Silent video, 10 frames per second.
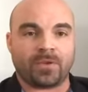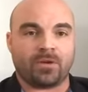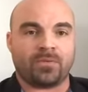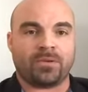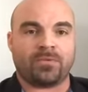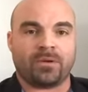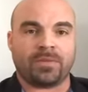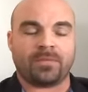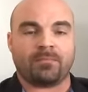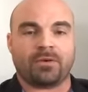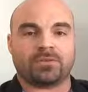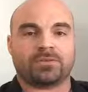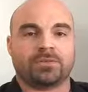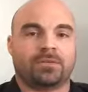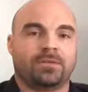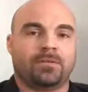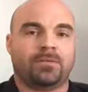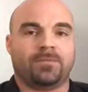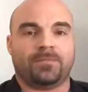We're at the mercy of